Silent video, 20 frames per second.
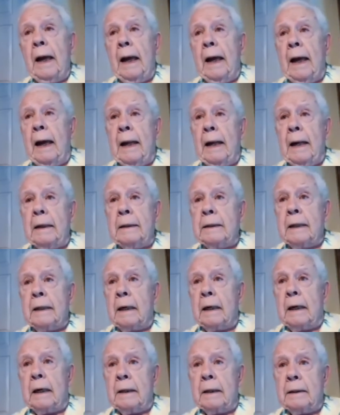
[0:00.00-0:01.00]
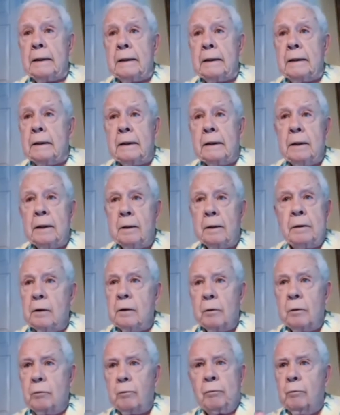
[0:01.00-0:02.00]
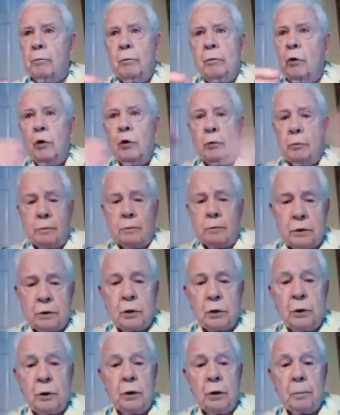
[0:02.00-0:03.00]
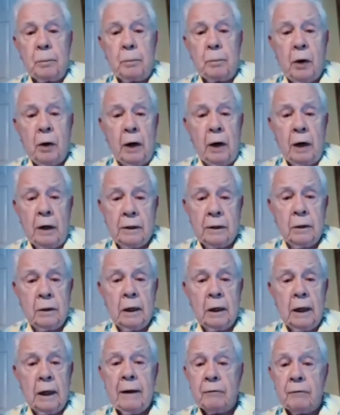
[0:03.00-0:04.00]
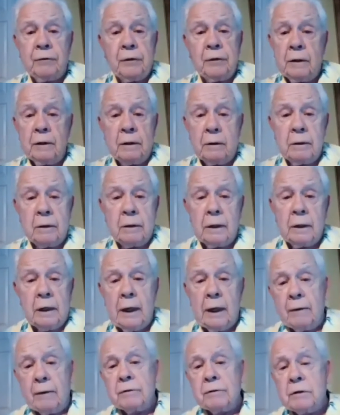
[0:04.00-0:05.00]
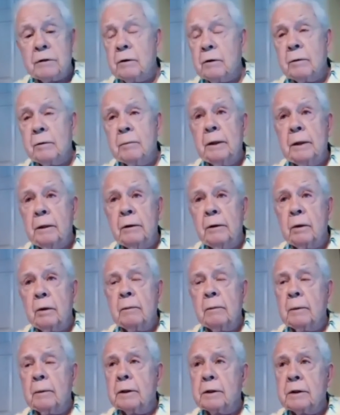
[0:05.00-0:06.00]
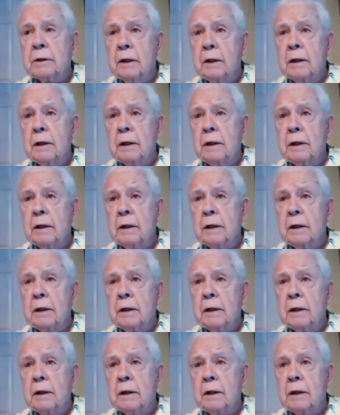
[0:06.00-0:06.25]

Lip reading: And the rooms are torn apart. They're laughing. The laughs are enormous.